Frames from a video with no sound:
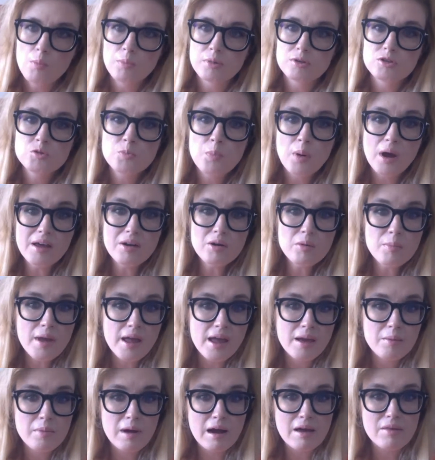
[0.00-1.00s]
But Spider
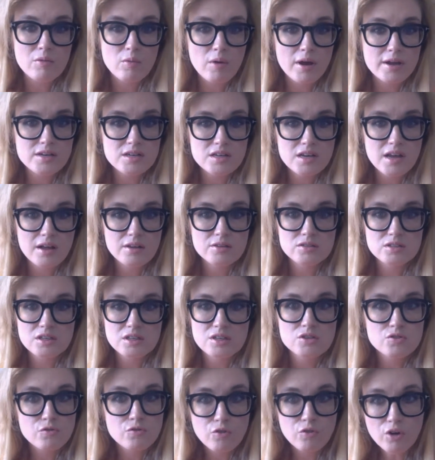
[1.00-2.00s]
Man, by the way,
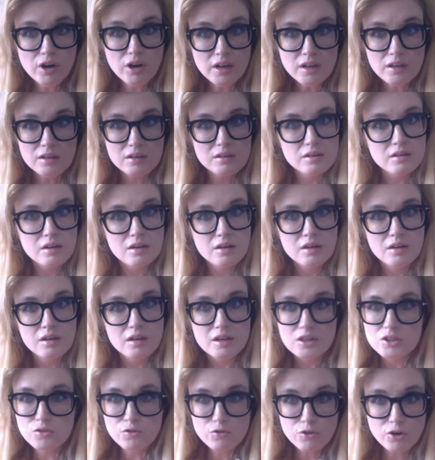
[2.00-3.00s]
DLC is free.
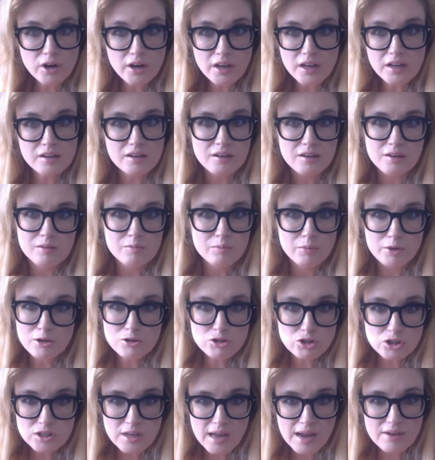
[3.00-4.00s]
It's free, but you
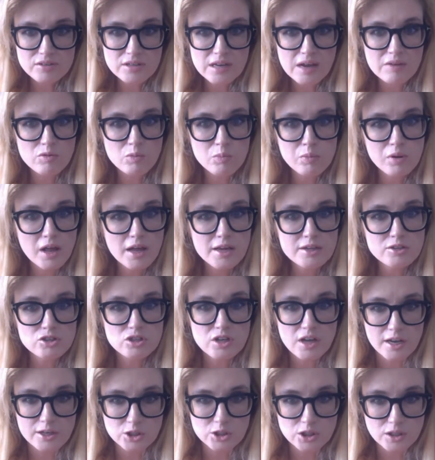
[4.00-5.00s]
just have to have a
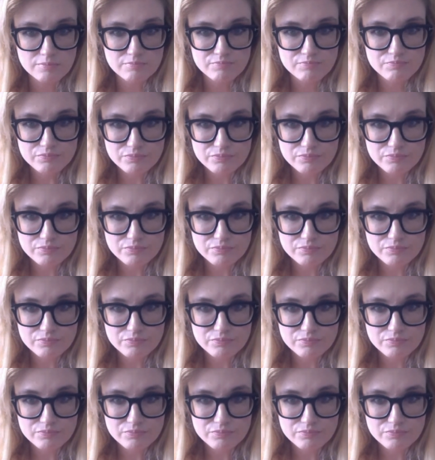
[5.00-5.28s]
PlayStation.